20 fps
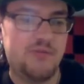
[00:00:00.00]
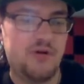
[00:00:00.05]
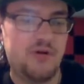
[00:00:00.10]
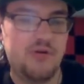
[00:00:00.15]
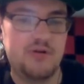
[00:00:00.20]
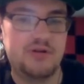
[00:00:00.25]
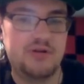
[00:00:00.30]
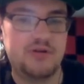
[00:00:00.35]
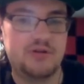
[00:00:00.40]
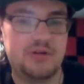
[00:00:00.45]

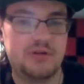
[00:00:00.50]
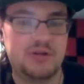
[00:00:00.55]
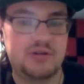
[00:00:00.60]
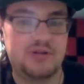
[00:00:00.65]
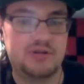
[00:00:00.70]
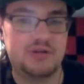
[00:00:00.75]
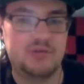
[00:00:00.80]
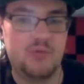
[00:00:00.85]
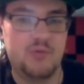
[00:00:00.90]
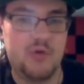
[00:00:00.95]
broke
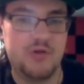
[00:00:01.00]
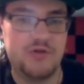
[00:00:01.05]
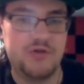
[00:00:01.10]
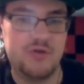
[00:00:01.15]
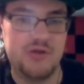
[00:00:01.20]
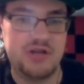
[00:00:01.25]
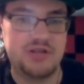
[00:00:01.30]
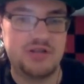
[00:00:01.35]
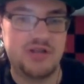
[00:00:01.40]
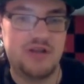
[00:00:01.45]

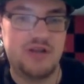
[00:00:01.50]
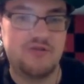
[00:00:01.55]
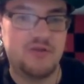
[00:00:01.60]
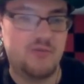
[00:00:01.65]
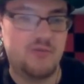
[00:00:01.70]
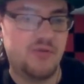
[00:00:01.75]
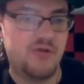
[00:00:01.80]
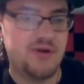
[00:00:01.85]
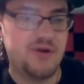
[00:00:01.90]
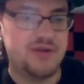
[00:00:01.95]

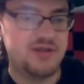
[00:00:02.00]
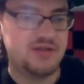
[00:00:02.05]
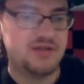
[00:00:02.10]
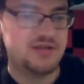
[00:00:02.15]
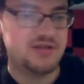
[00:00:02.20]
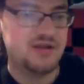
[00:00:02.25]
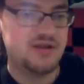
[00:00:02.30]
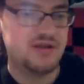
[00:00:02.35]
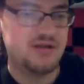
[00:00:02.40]
127 points,